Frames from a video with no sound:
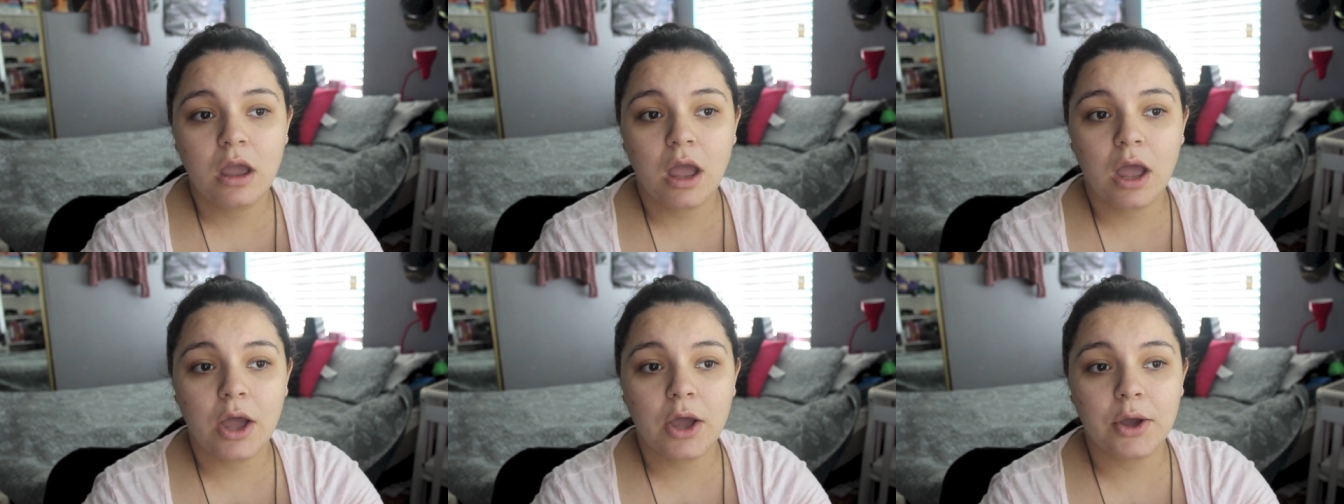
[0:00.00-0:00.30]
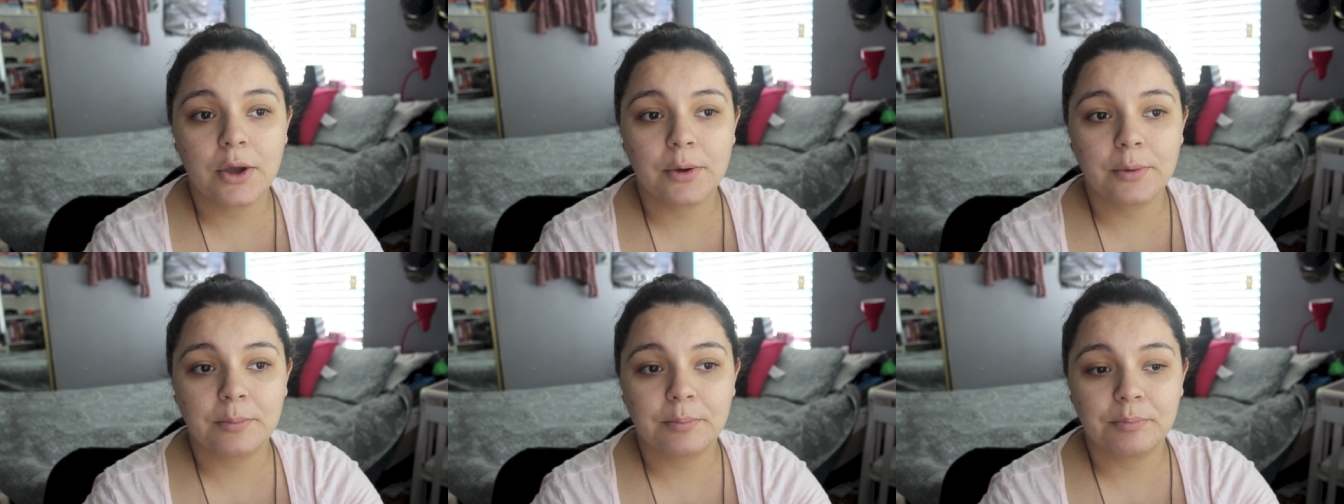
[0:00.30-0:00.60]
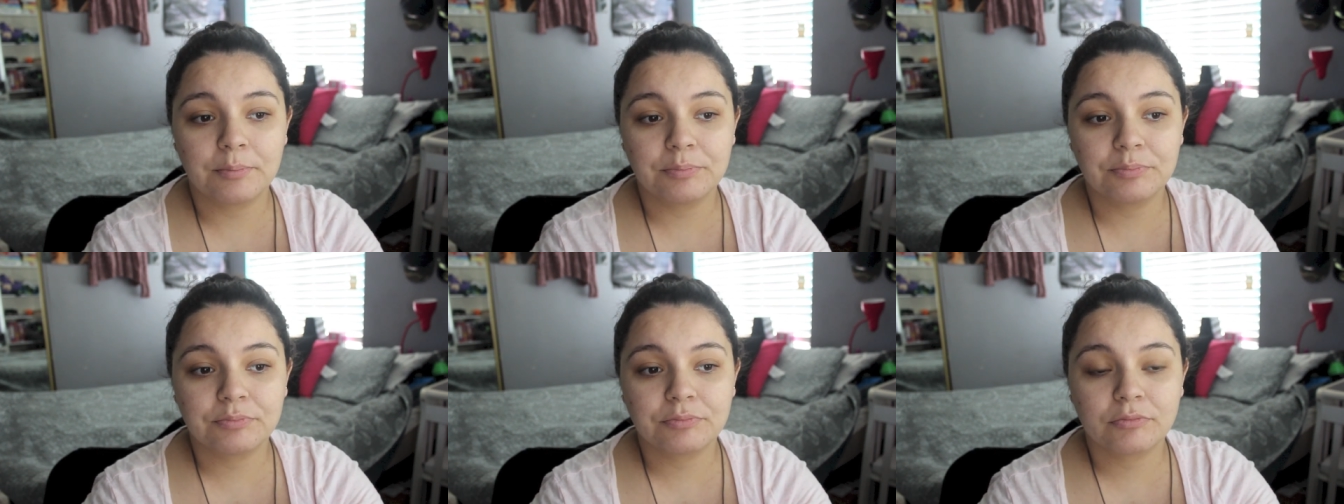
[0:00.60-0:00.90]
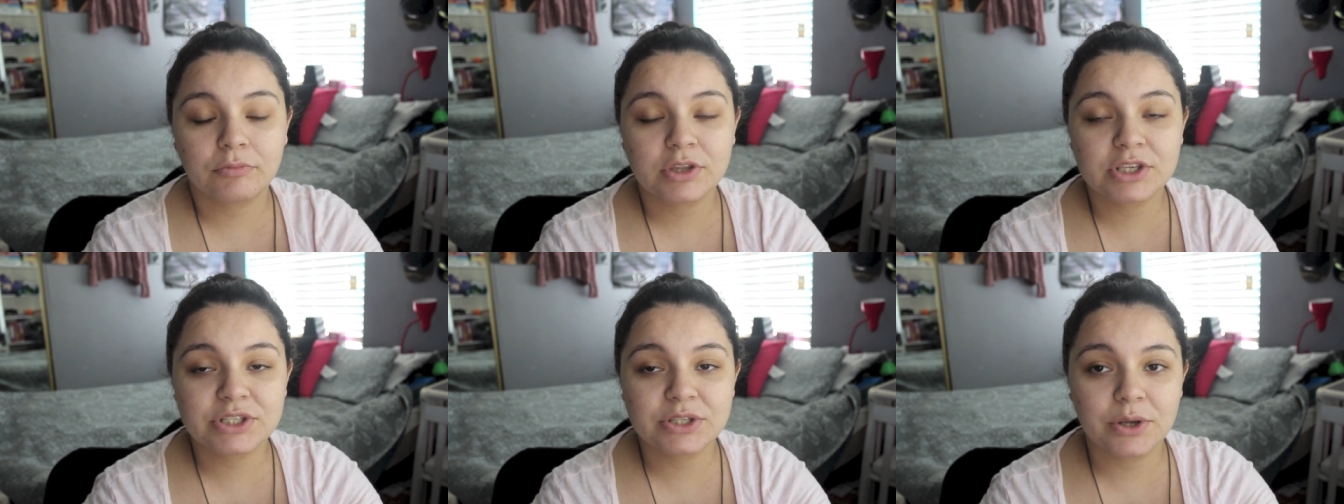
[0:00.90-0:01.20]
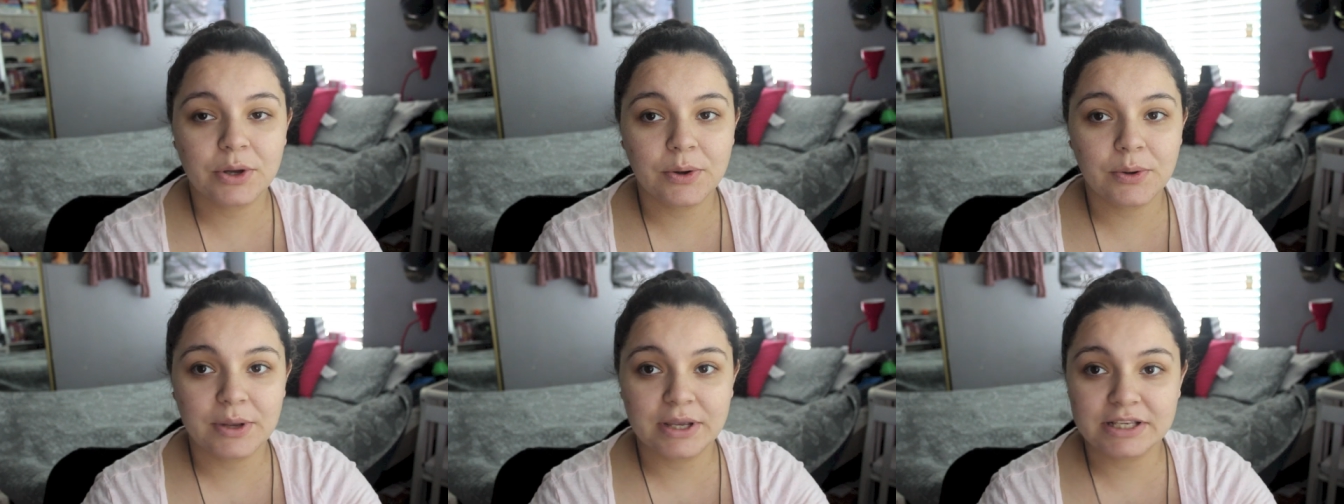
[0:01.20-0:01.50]
Um,
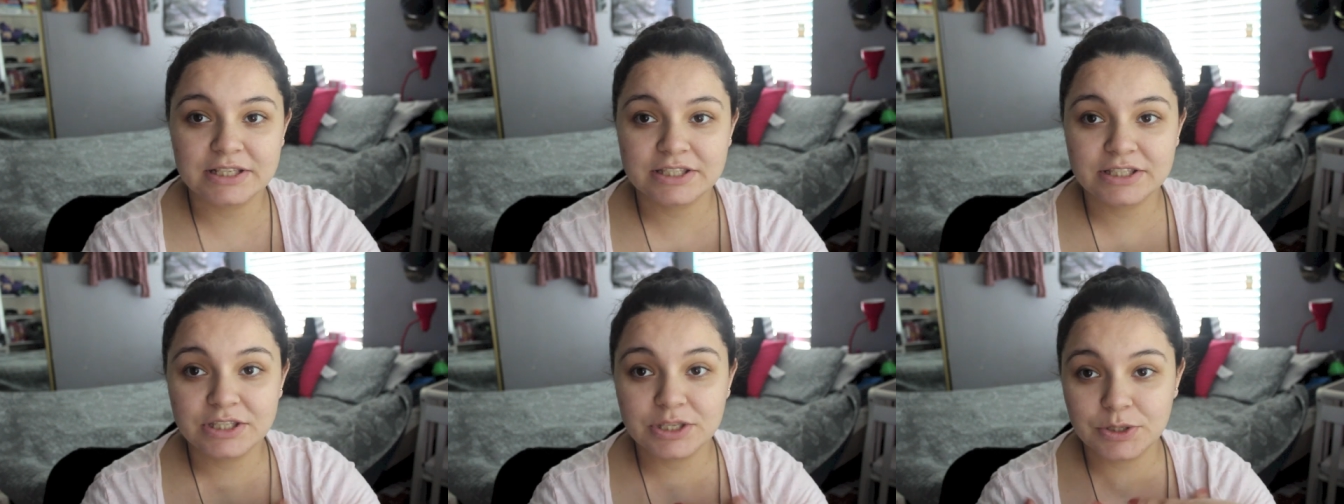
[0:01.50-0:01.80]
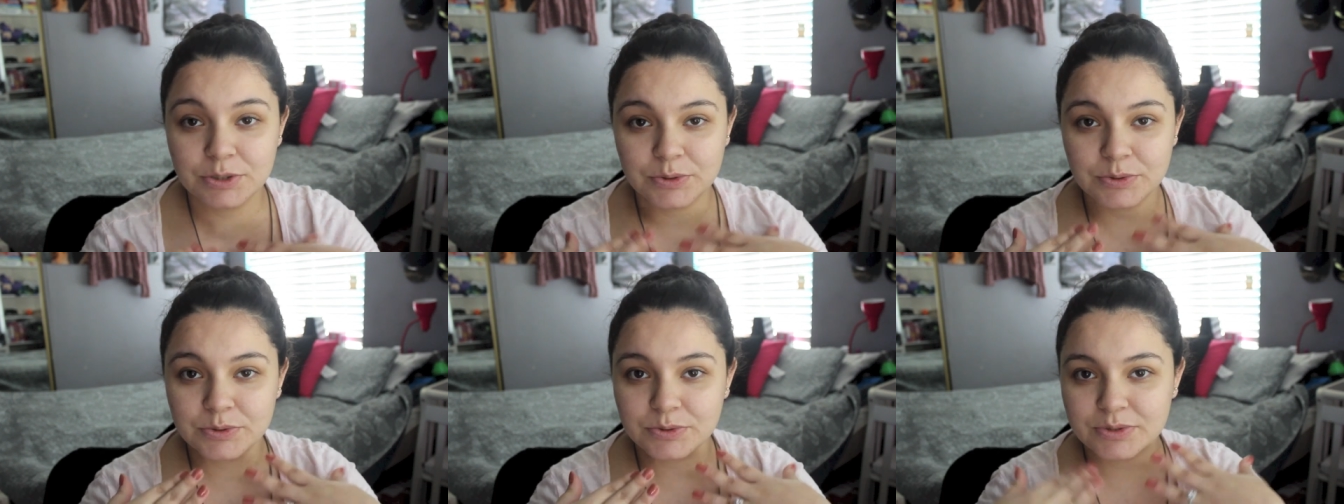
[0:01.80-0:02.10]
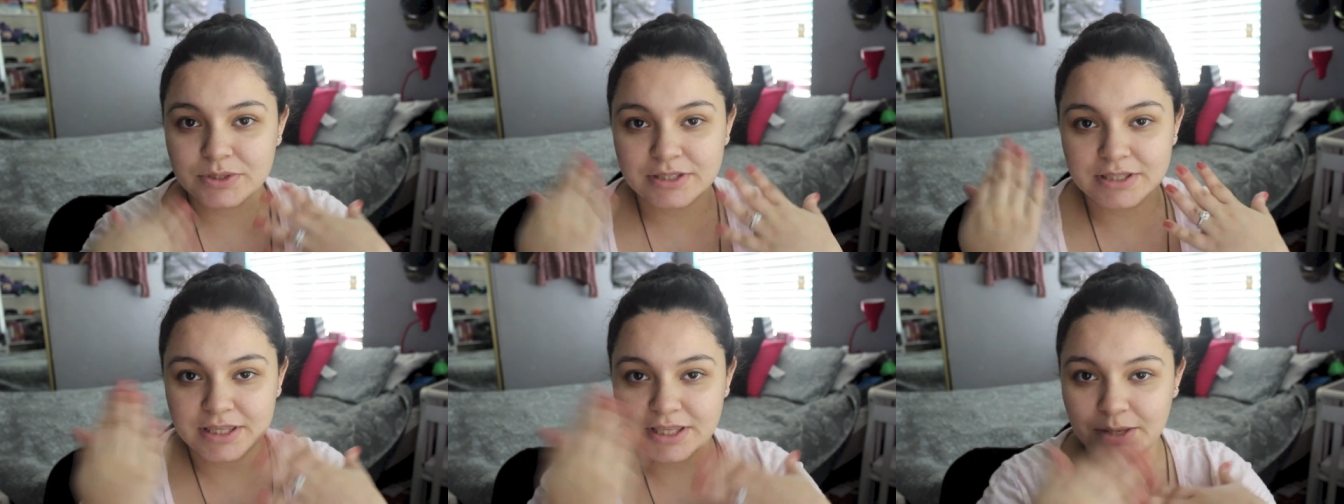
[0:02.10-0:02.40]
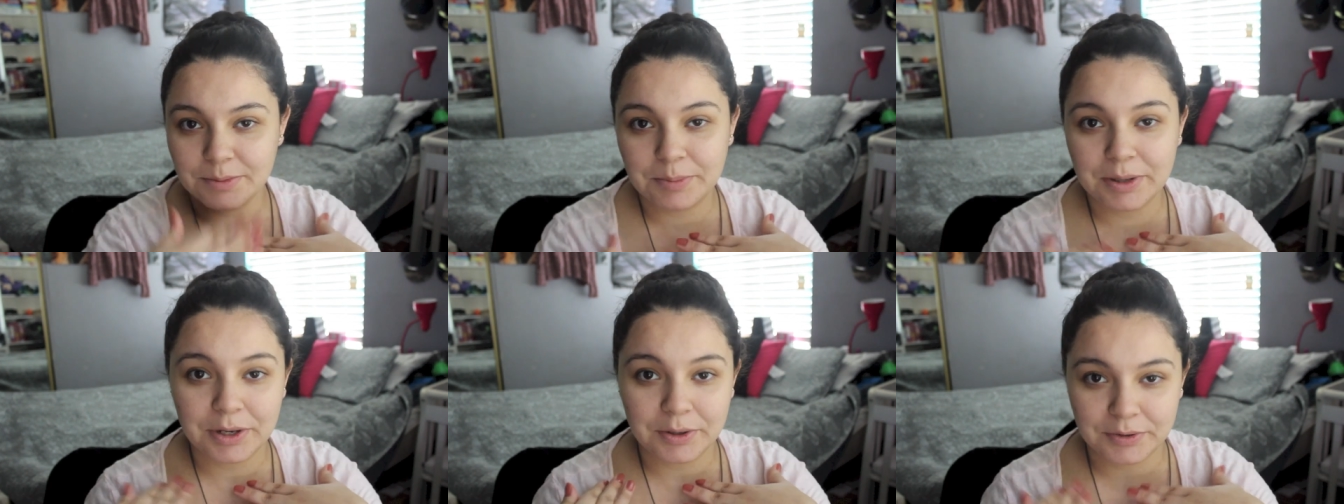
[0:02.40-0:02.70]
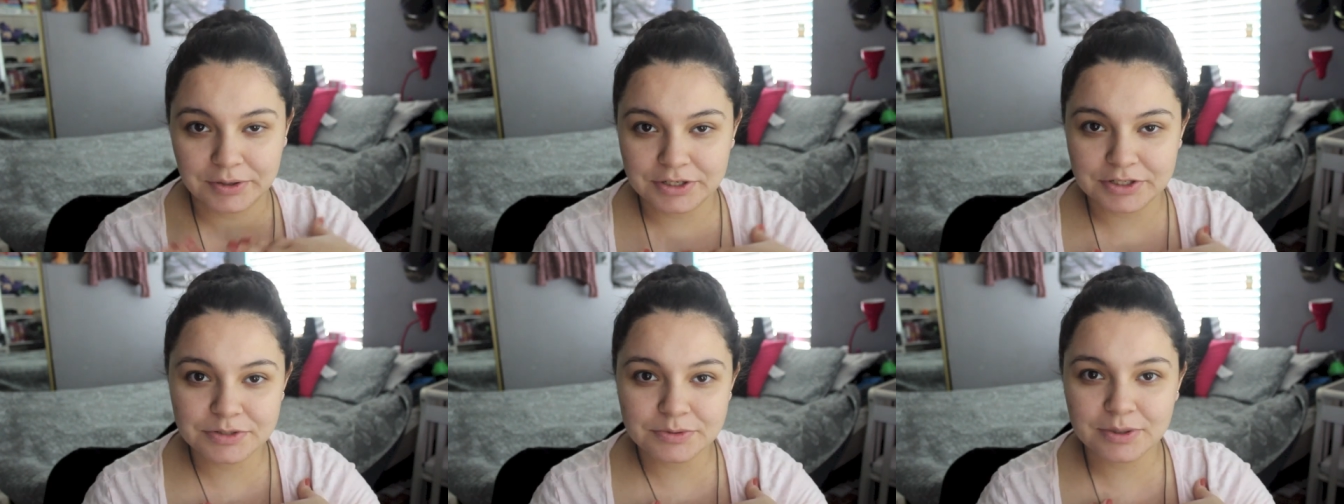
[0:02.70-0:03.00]
so excuse the
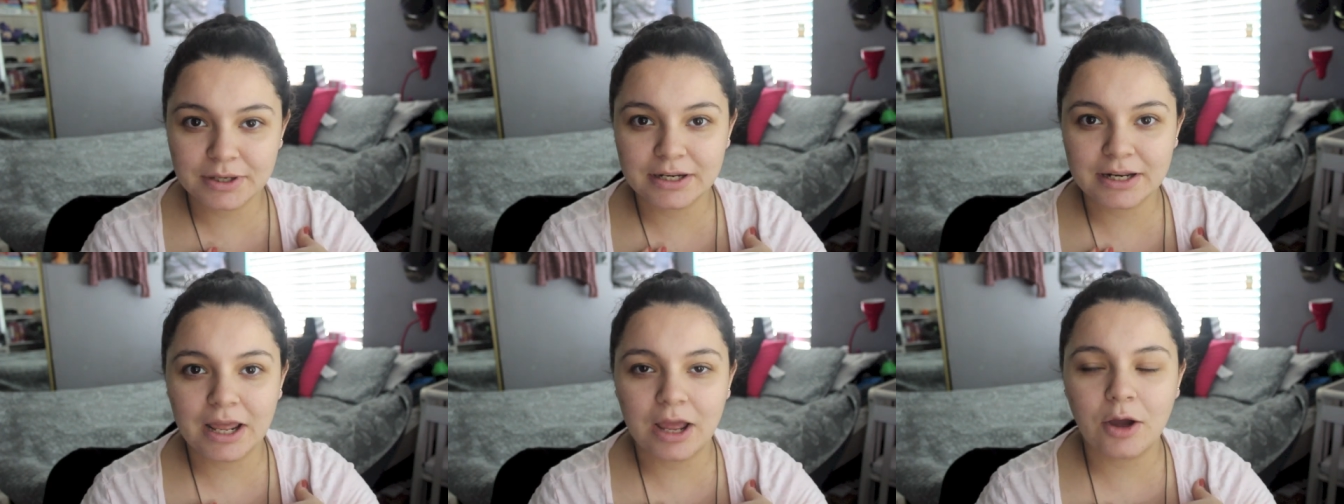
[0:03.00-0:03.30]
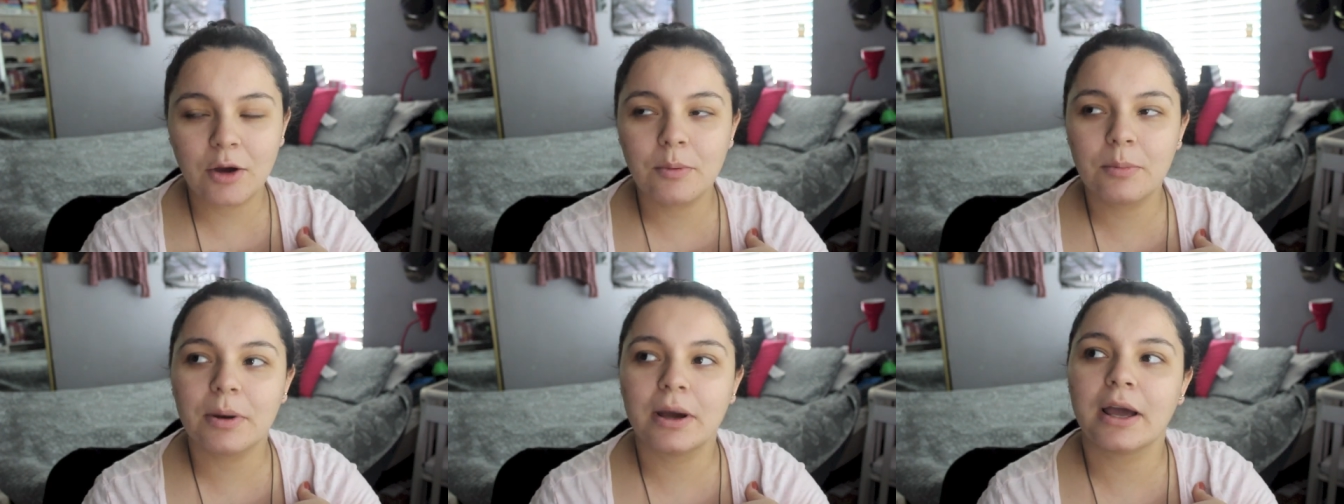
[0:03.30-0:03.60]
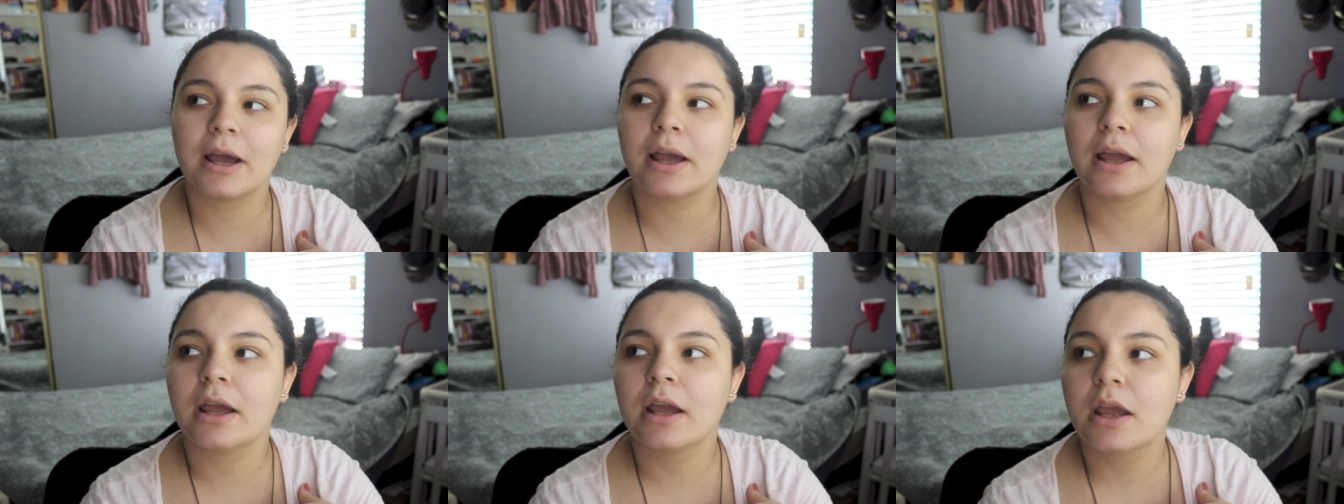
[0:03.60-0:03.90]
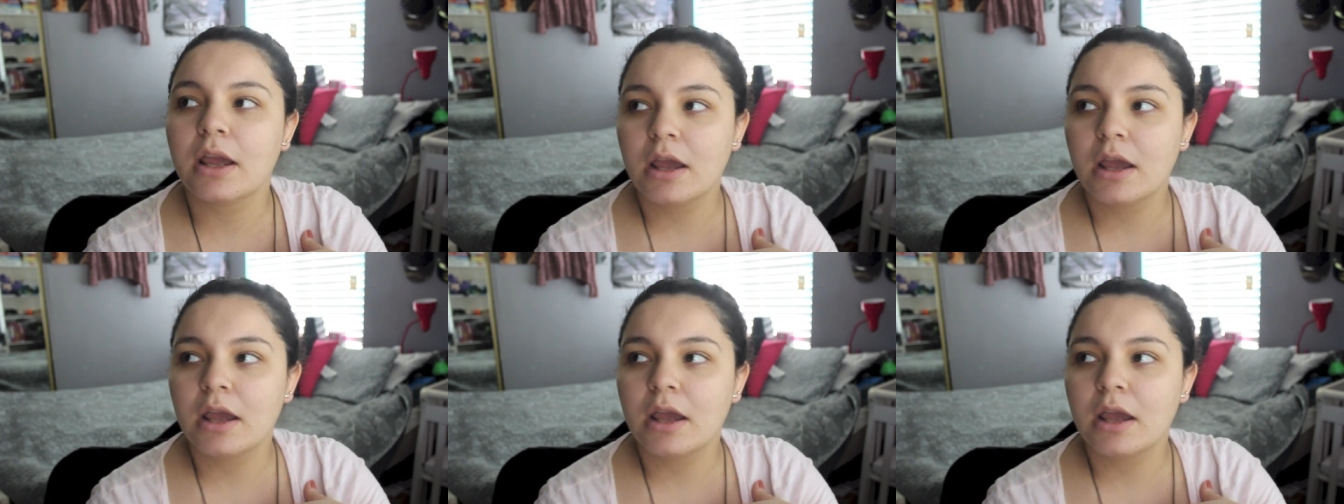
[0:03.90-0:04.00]
appearance right now, but